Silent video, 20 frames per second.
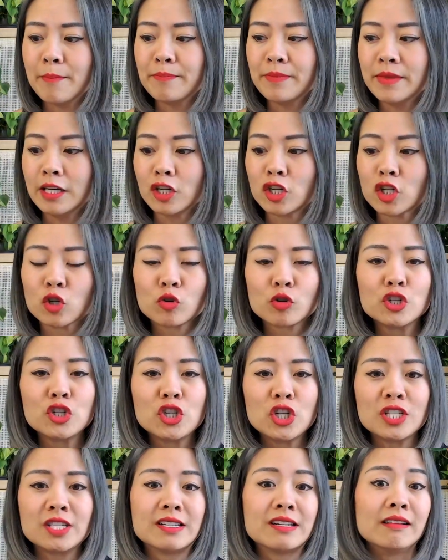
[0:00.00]

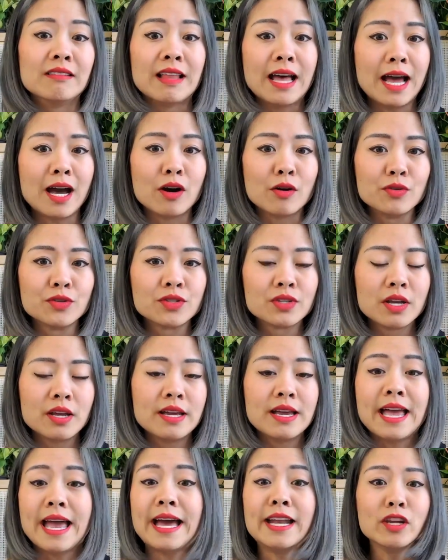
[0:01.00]
encourages and allows
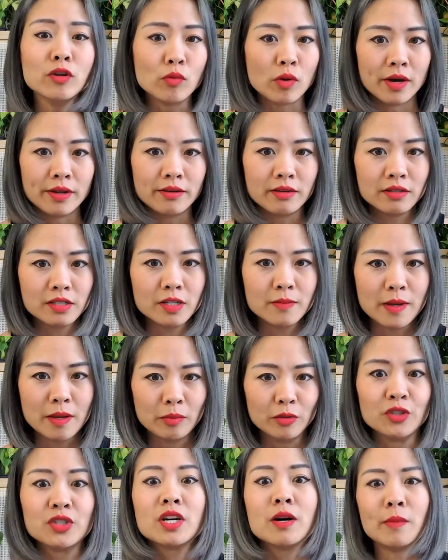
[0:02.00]
anyone to be
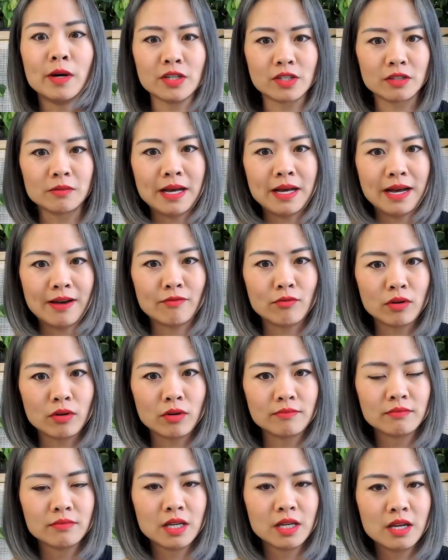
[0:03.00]
able to come onto the
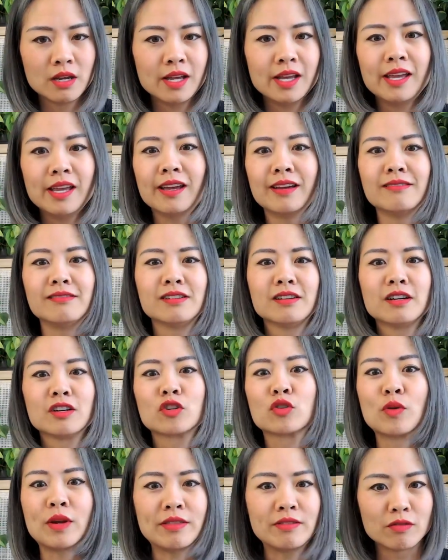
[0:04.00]
platform and
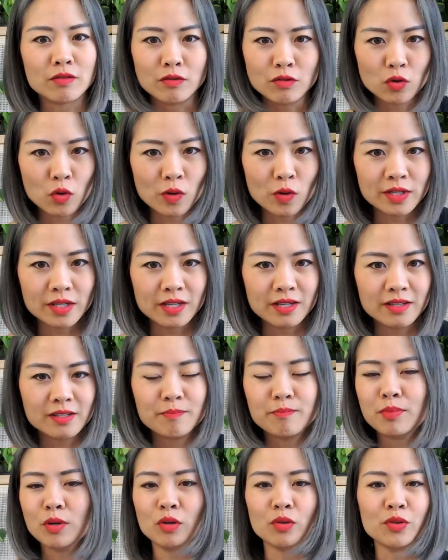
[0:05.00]
create their own courses,
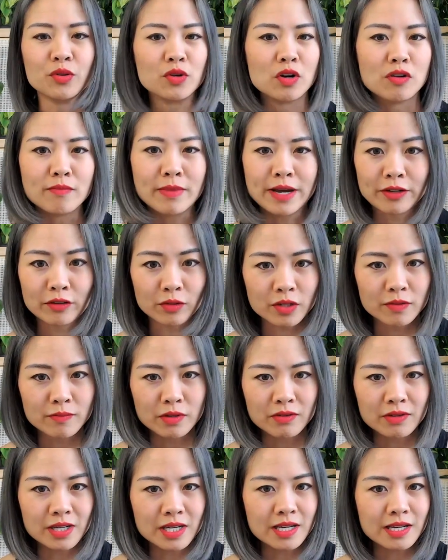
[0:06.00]
build their own micro
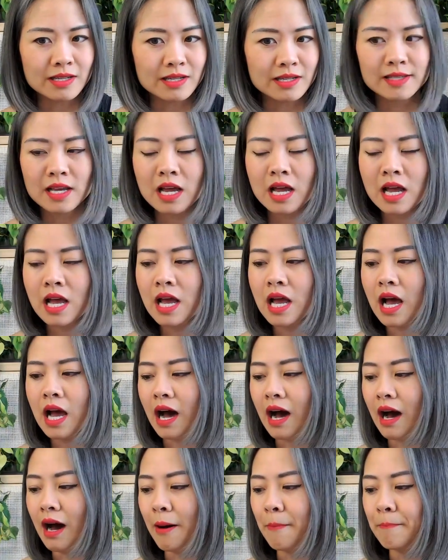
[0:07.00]
communities,
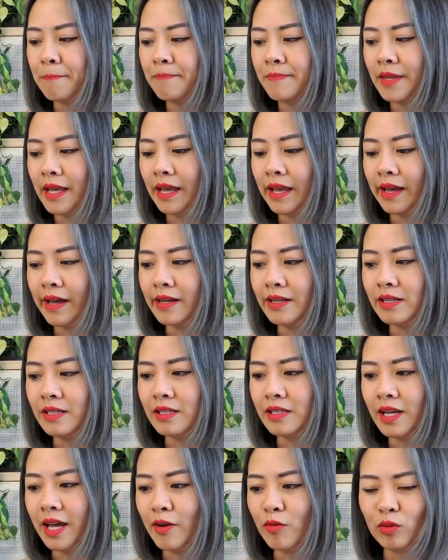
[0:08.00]
and
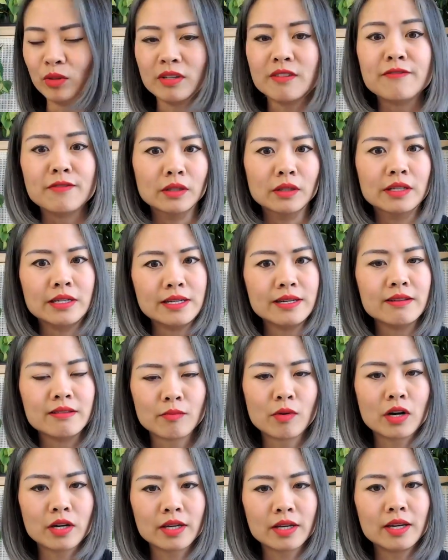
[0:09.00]
really fill a need in the
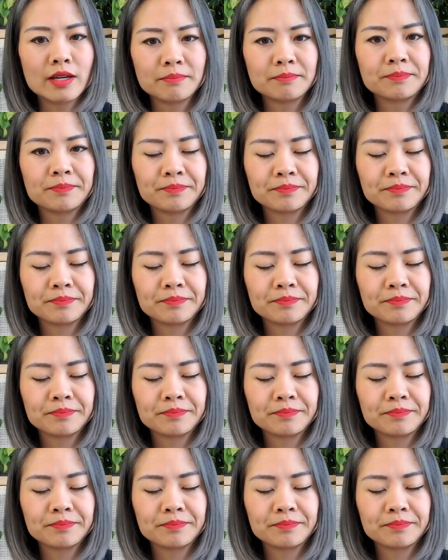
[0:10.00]
market.